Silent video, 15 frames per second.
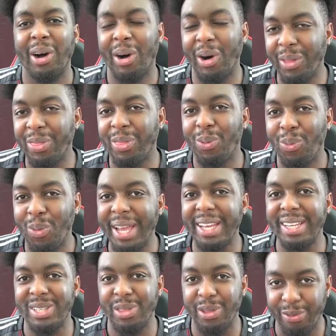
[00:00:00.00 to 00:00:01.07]
On the way
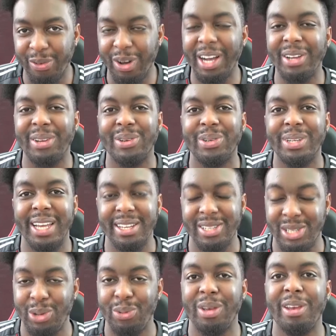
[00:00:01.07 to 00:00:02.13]
to the final, guess
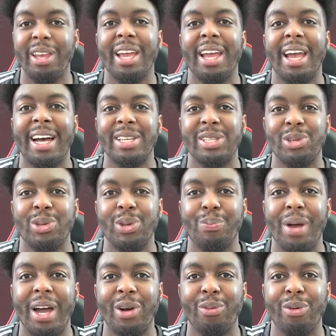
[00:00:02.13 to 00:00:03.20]
who he has to do
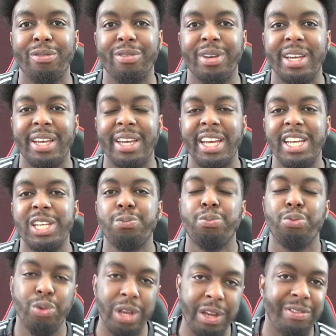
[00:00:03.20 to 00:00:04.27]
battle with? His
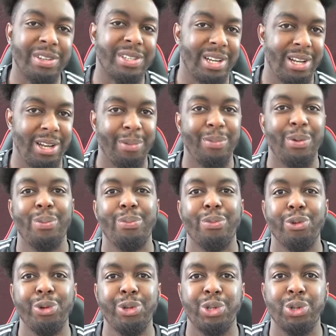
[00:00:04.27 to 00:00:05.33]
previous club,
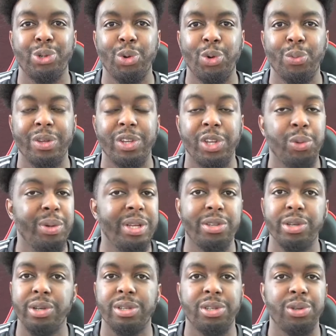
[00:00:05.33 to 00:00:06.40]
Borussia Dortmund, who he
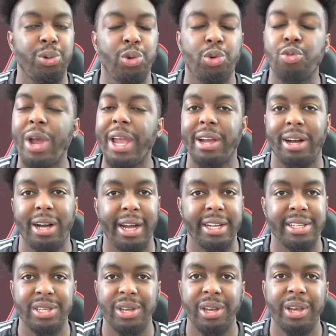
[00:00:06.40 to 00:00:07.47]
took to great
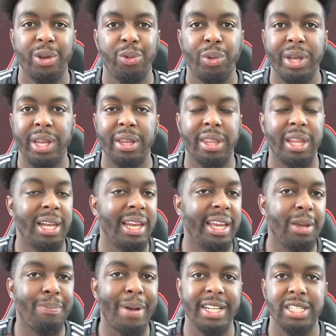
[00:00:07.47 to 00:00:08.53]
heights, winning the
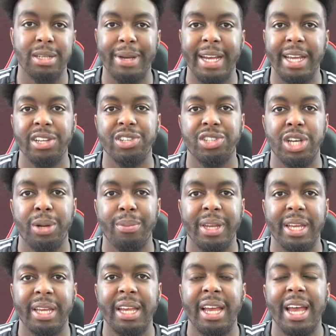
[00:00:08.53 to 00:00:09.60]
league back-to-back in
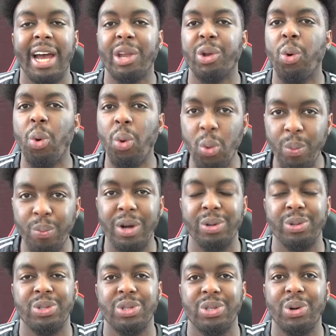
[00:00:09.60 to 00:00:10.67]
Germany and
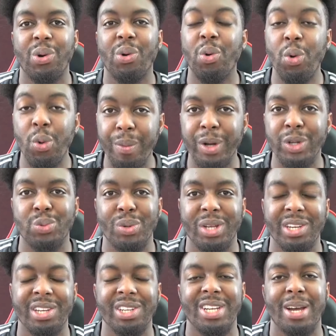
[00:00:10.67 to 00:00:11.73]
almost
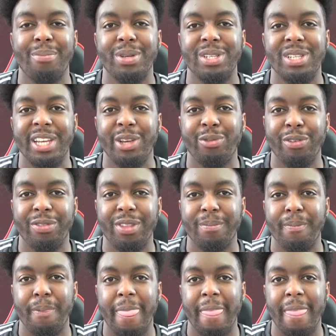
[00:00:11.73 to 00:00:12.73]
winning the Champions League with them.